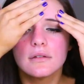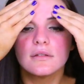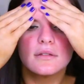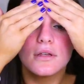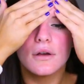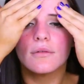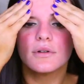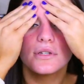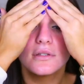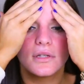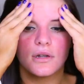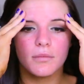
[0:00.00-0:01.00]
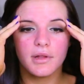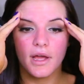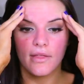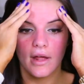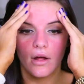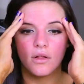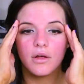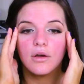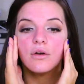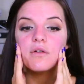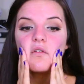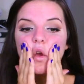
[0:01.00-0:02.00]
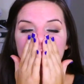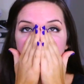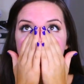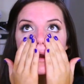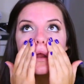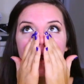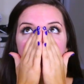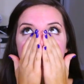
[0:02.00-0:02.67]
So we're just gonna apply that all over.